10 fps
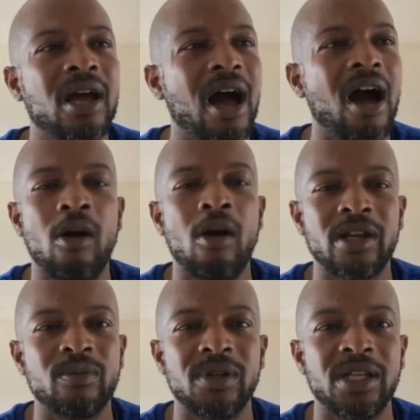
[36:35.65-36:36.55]
I
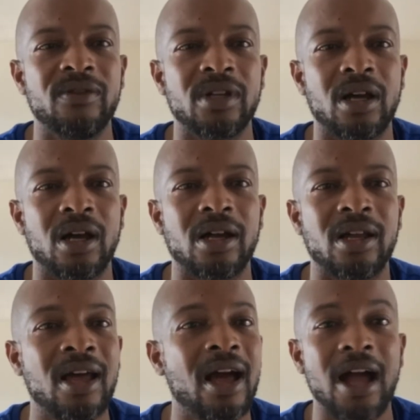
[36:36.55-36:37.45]
always believed in God.
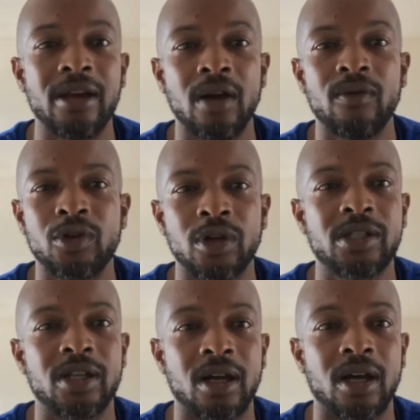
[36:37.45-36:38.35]
I never
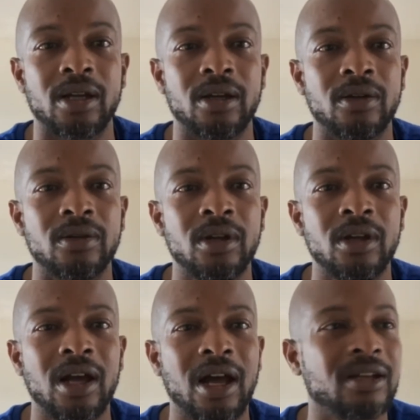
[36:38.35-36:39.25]
trusted God though,
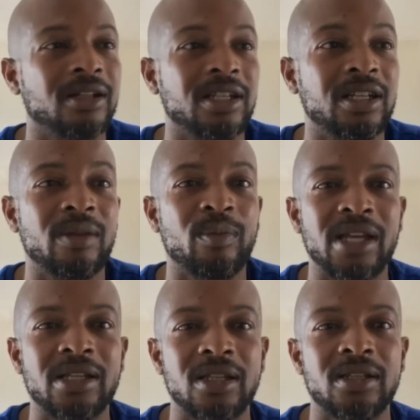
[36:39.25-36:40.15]
because it didn't
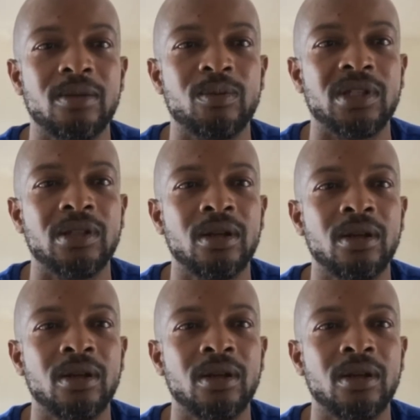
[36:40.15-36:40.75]
make sense to me.